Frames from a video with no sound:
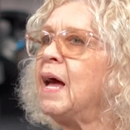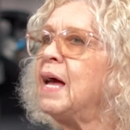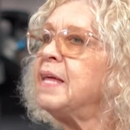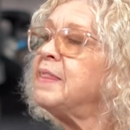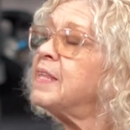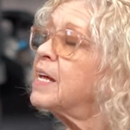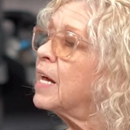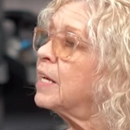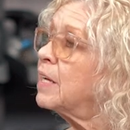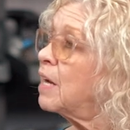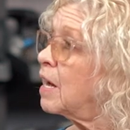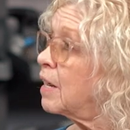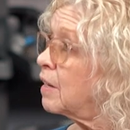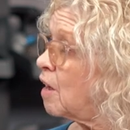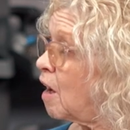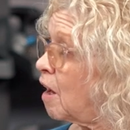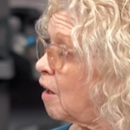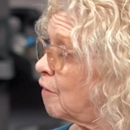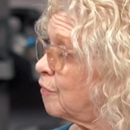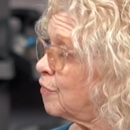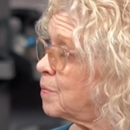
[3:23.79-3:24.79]
And then I got a
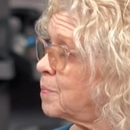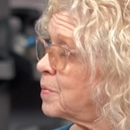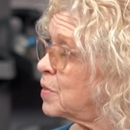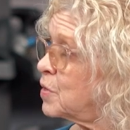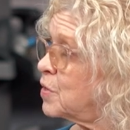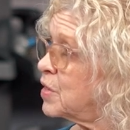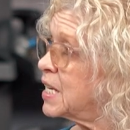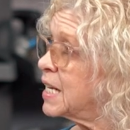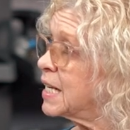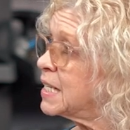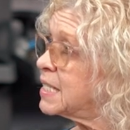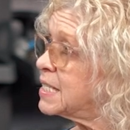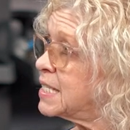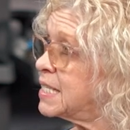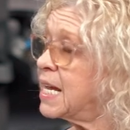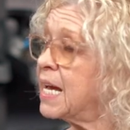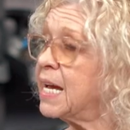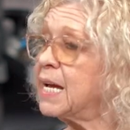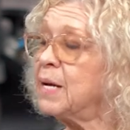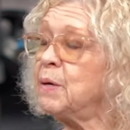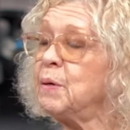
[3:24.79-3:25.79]
call from you the next
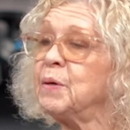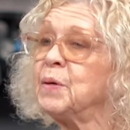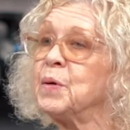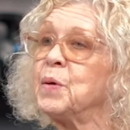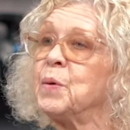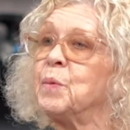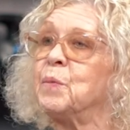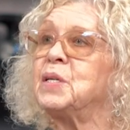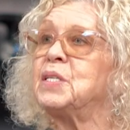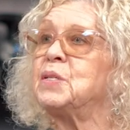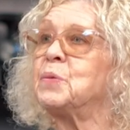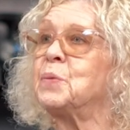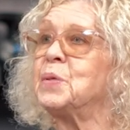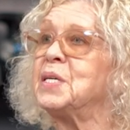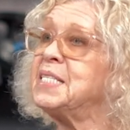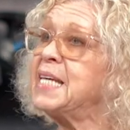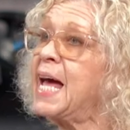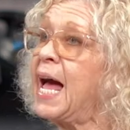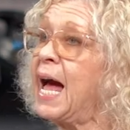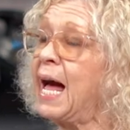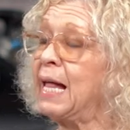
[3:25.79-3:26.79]
day, which
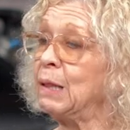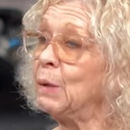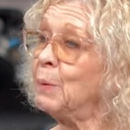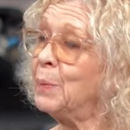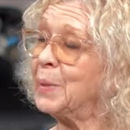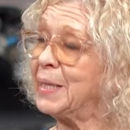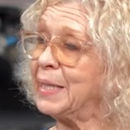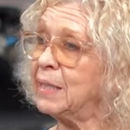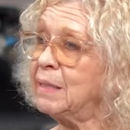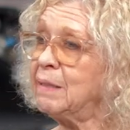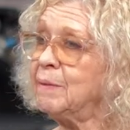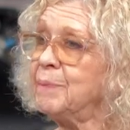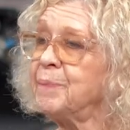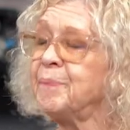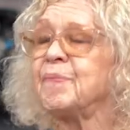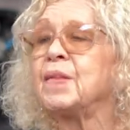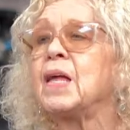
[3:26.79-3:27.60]
was Halloween.